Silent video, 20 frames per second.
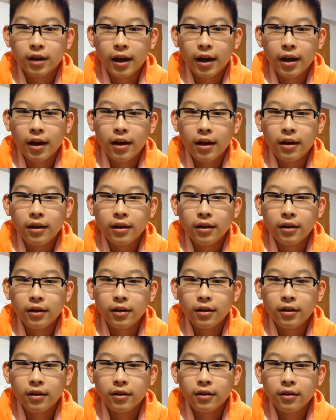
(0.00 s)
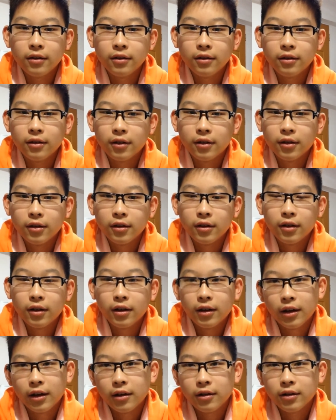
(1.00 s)
And
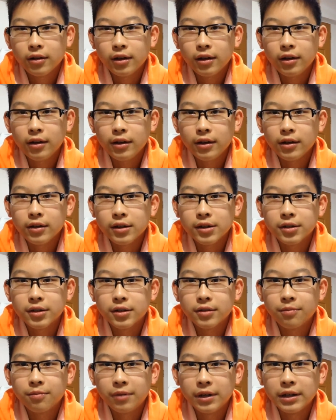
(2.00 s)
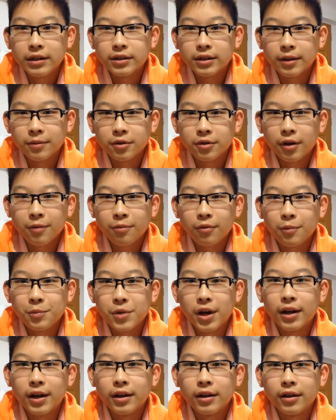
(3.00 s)
another thing is, please subscribe to
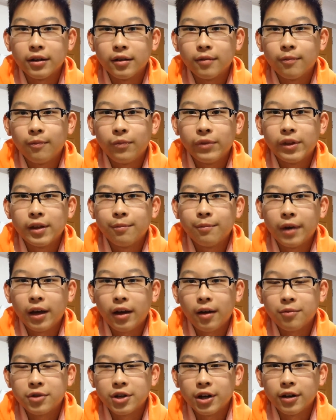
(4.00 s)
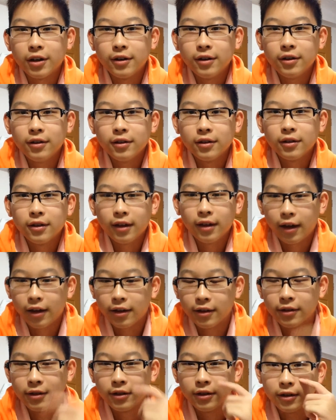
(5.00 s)
my backup channel.
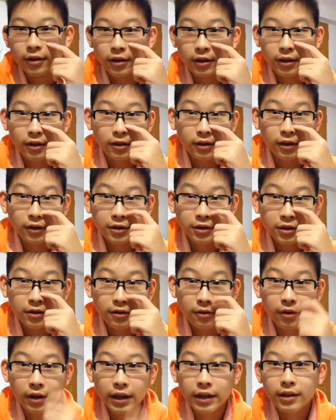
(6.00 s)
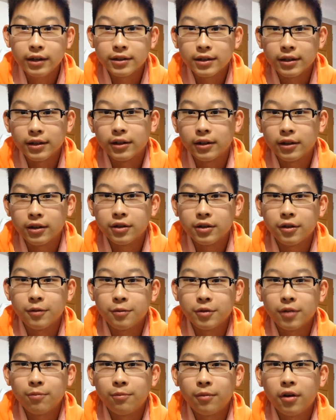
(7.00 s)
In the link is in the
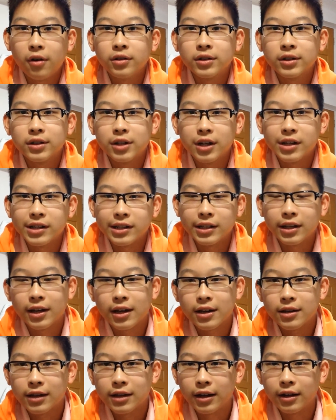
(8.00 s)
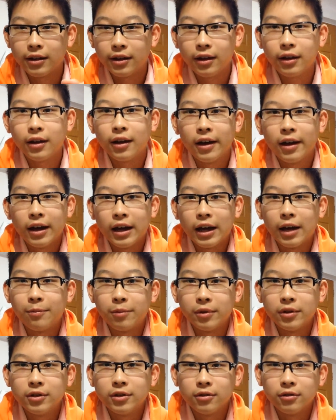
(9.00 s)
description box, just in case anything
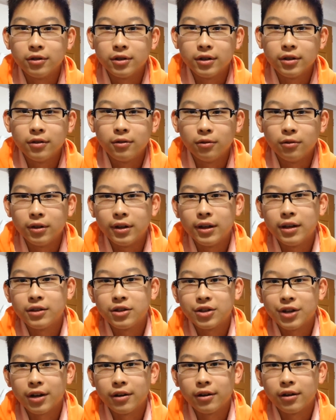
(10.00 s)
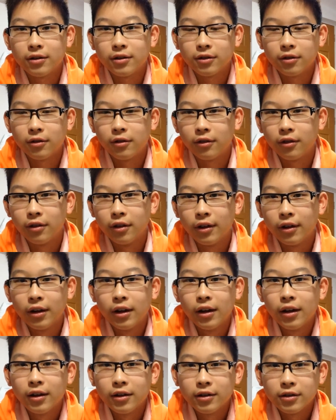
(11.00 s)
happens to this channel.
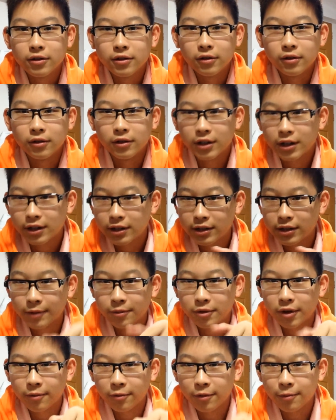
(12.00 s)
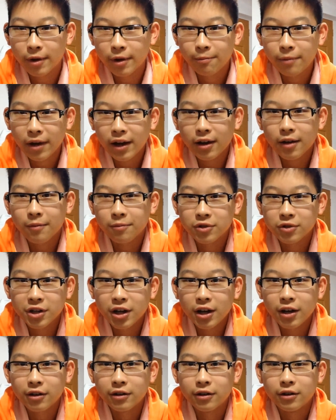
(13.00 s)
So just subscribe to my backup
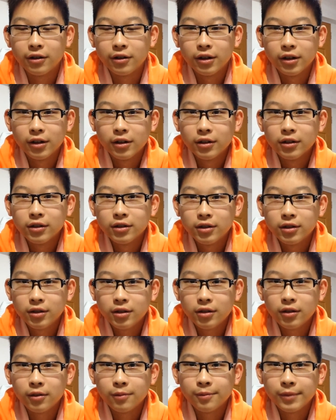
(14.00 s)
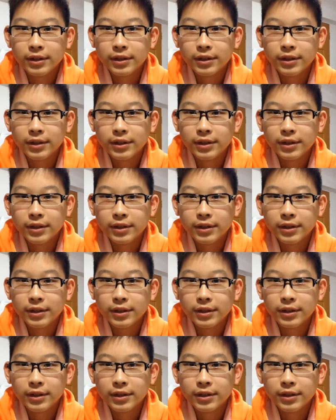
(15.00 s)
channel. So